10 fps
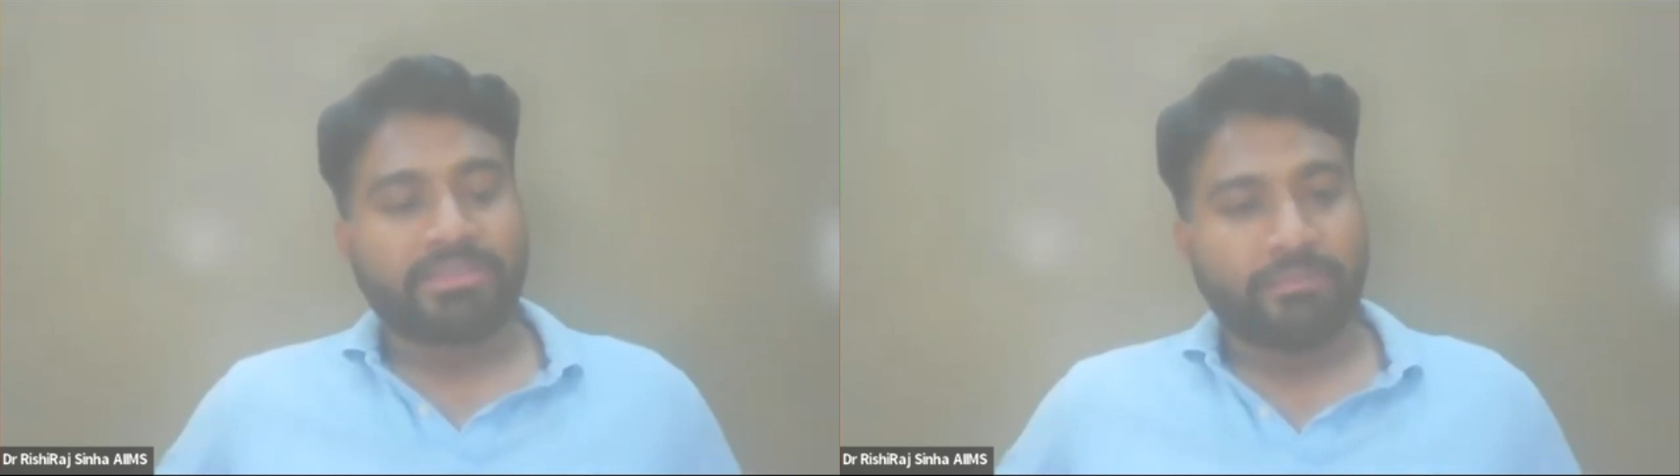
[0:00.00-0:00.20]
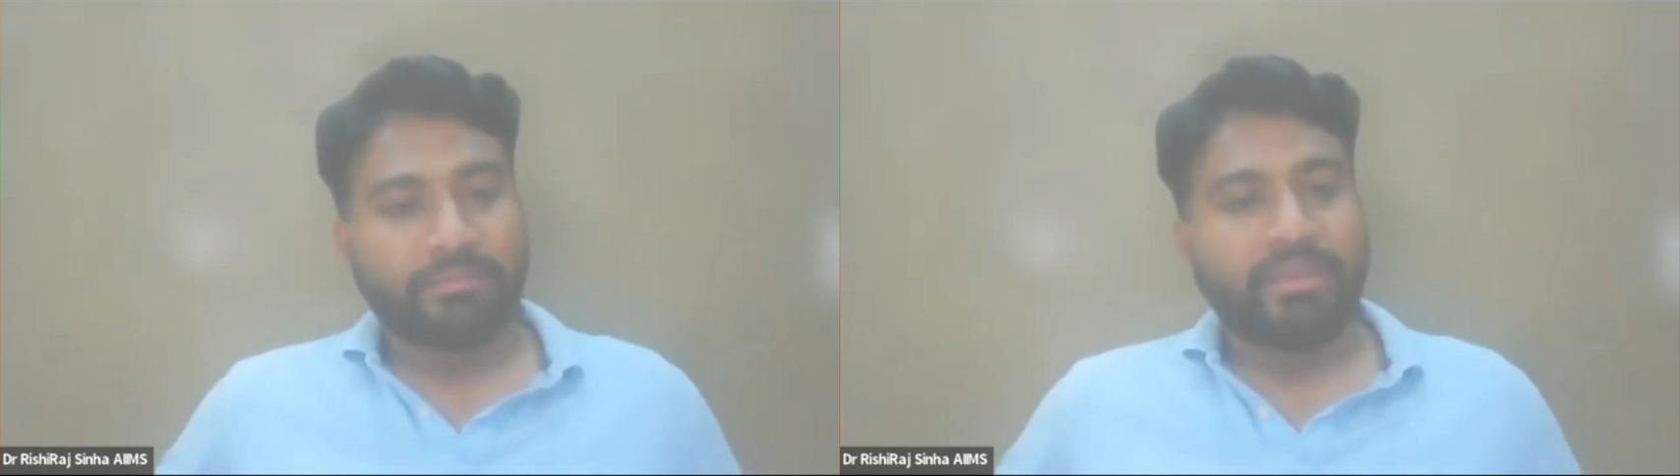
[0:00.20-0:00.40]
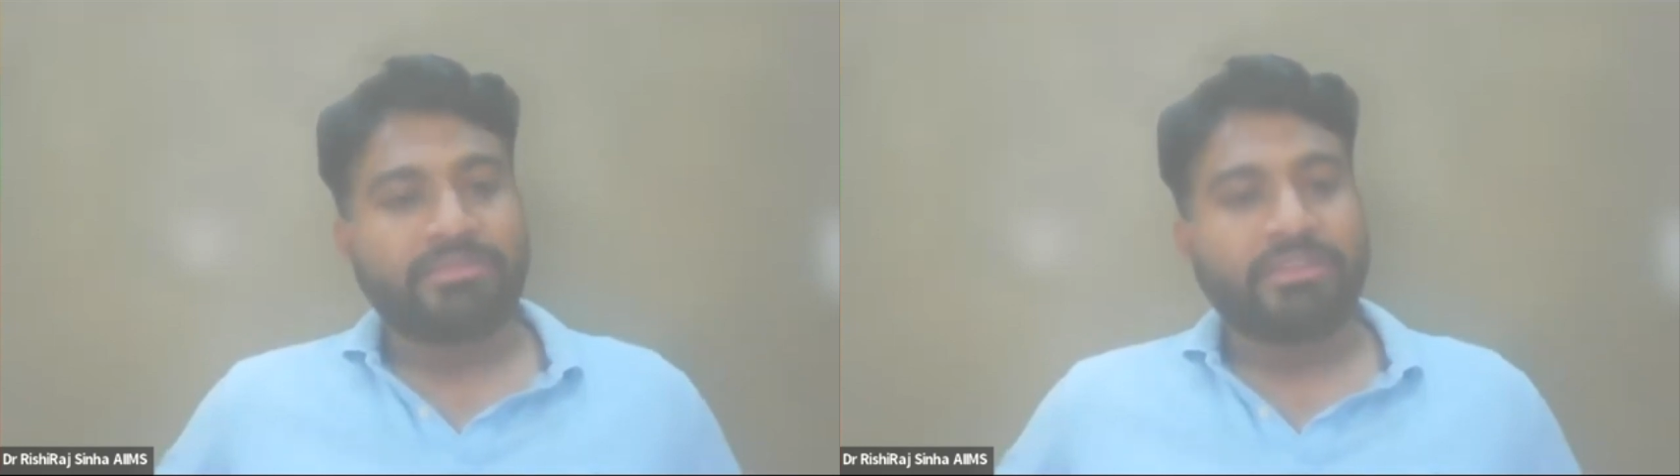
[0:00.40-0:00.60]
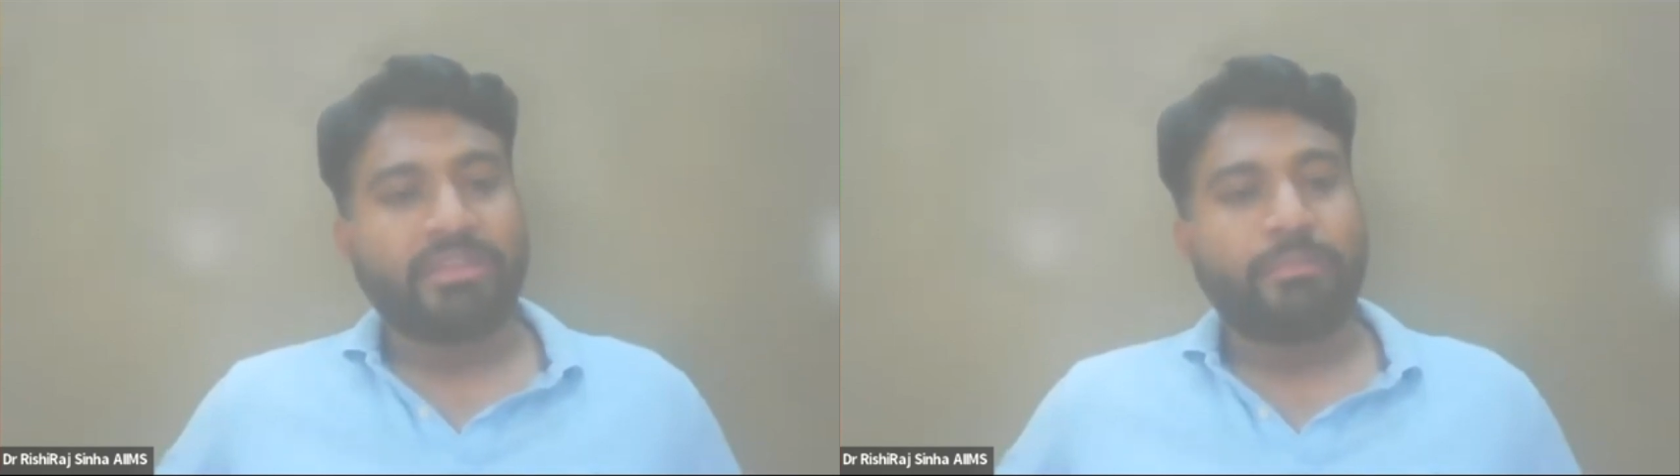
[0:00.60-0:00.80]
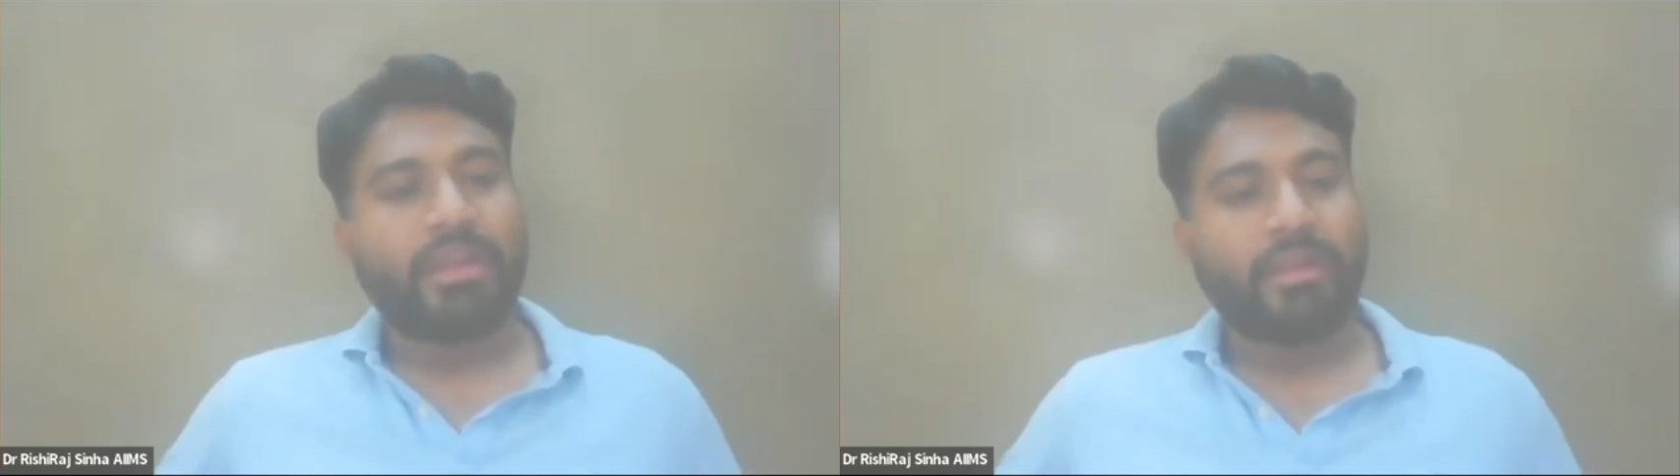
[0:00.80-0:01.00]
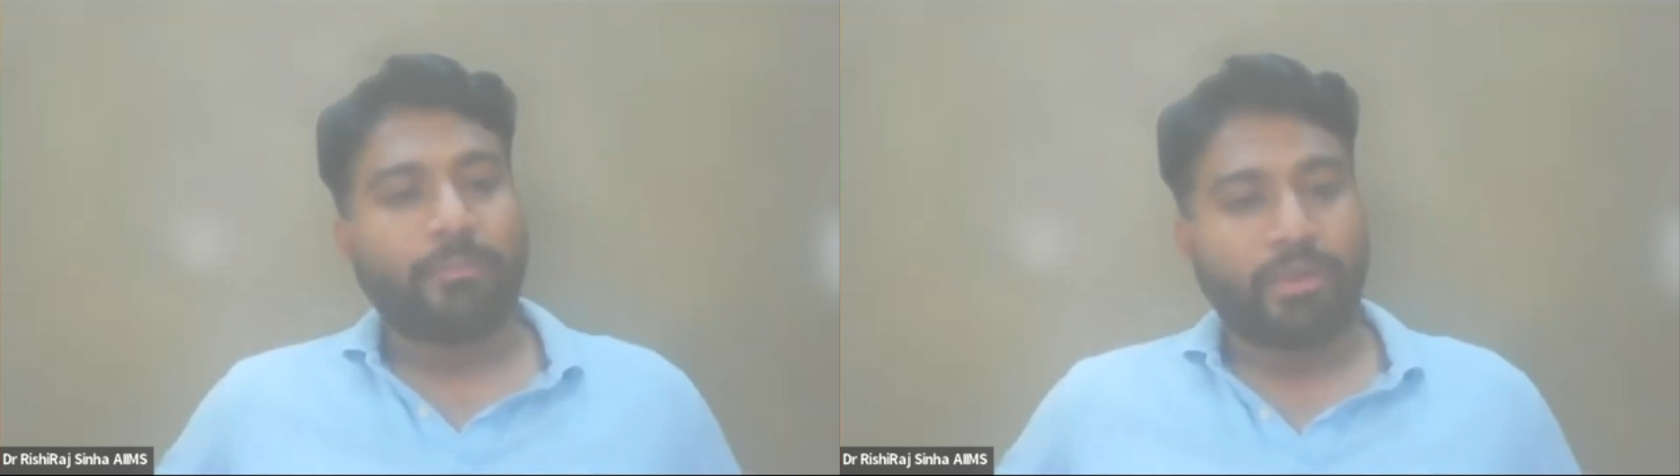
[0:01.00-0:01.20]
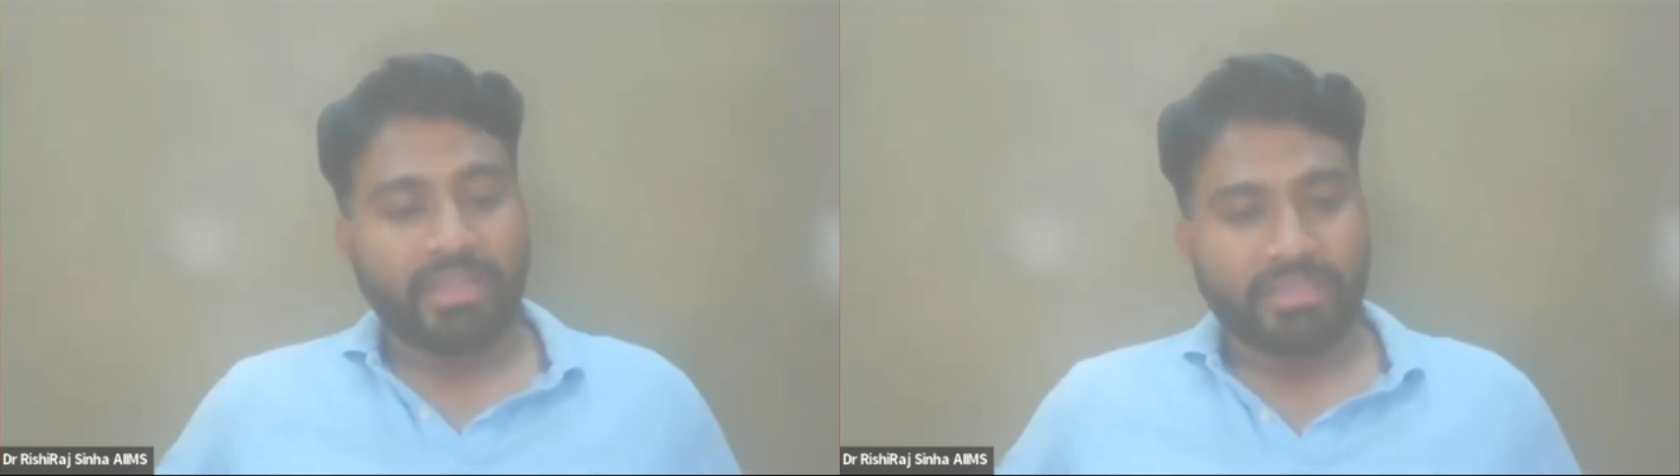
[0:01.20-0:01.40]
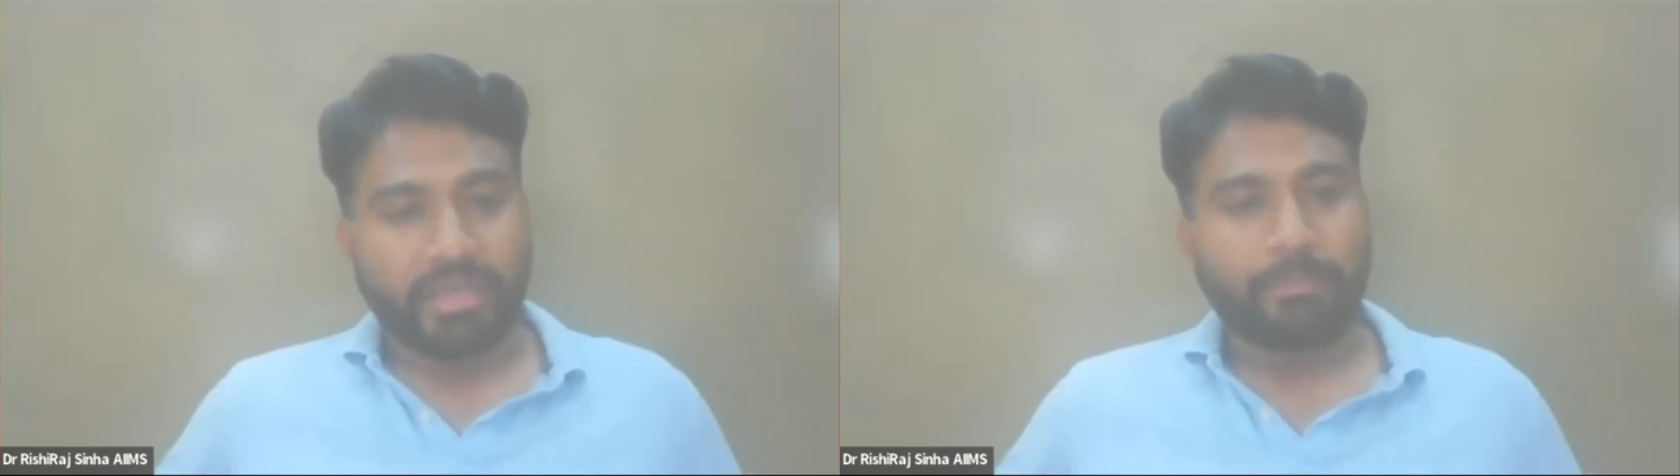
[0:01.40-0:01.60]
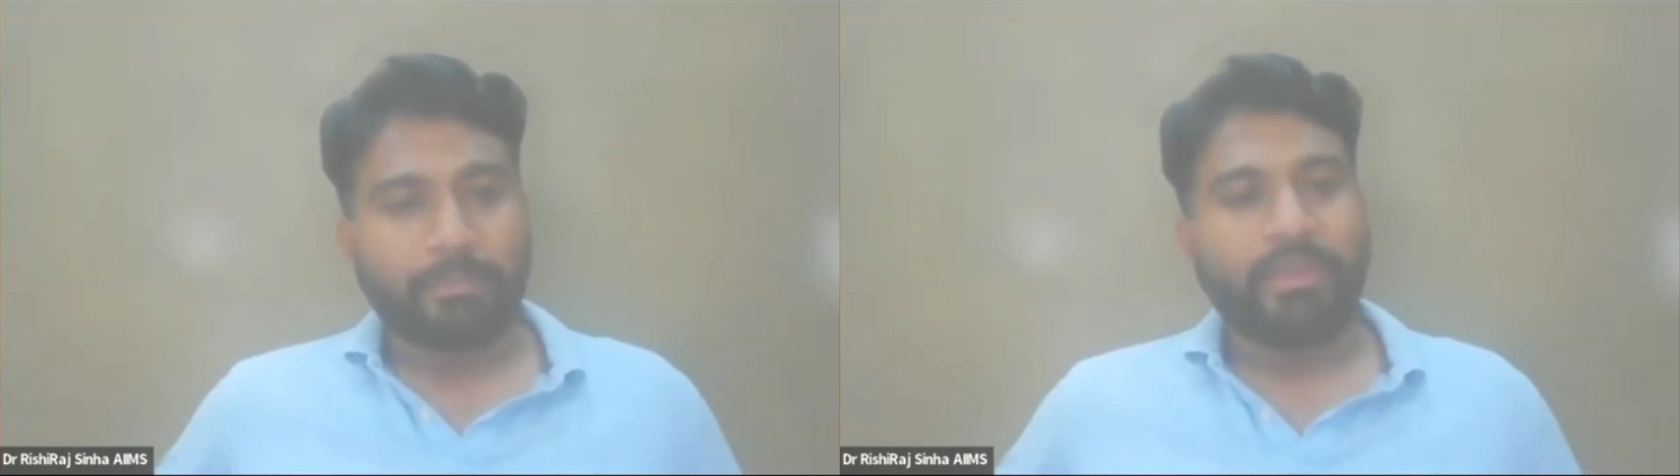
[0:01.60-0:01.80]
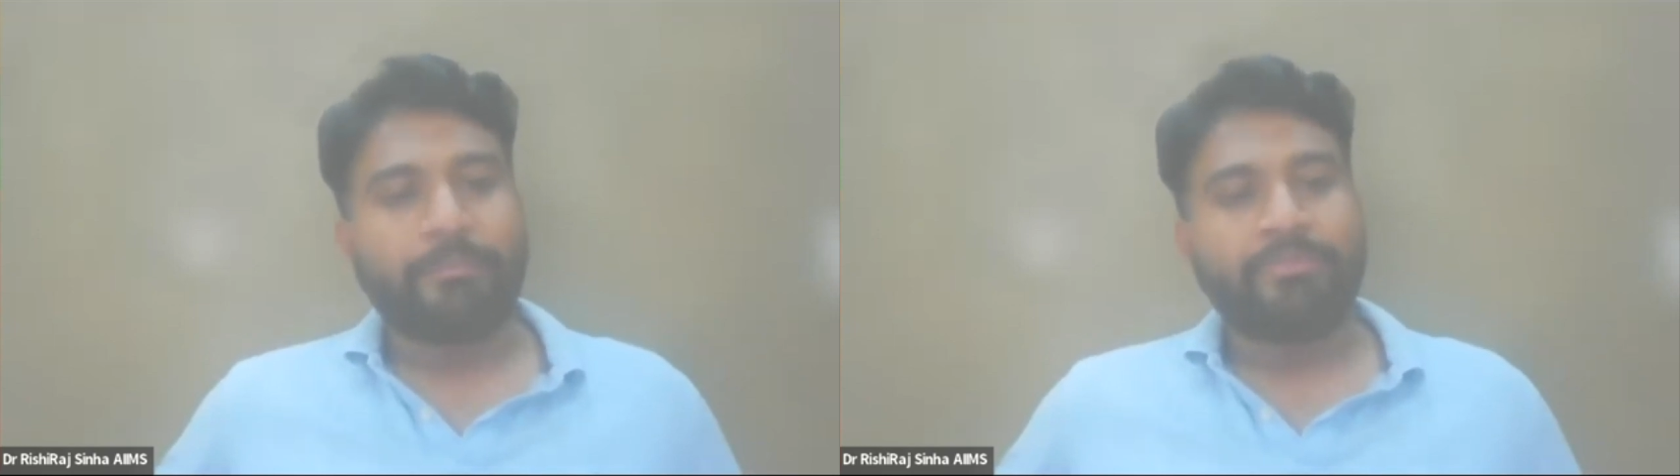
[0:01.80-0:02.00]
Some gives in the blood component and
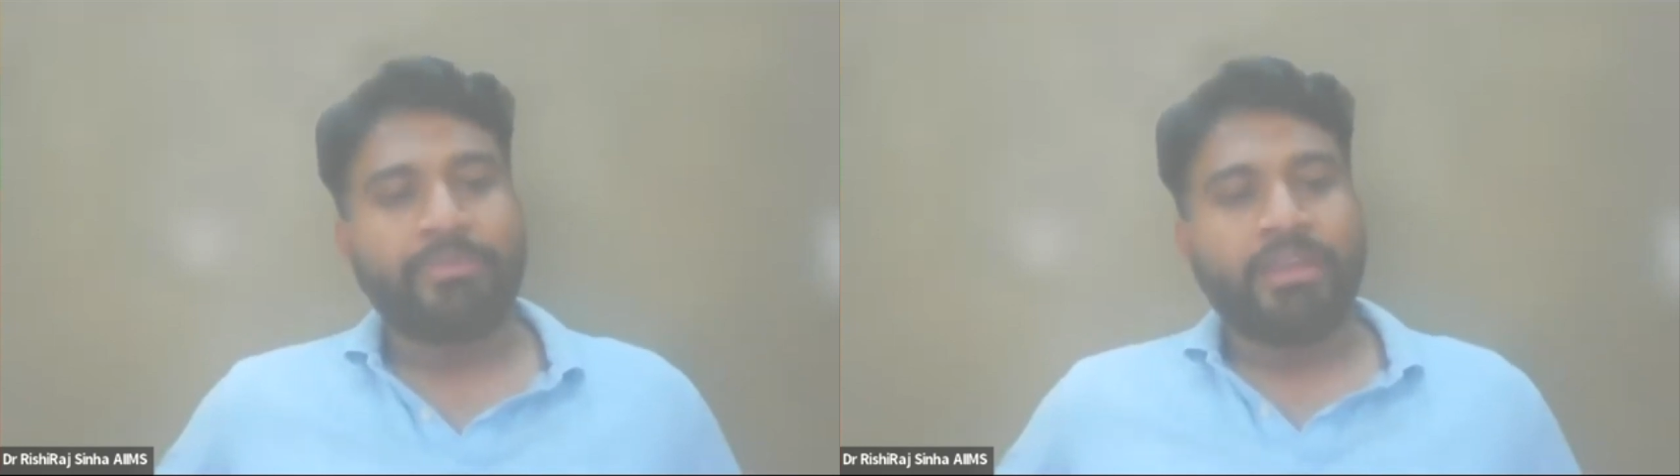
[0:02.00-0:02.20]
therapy.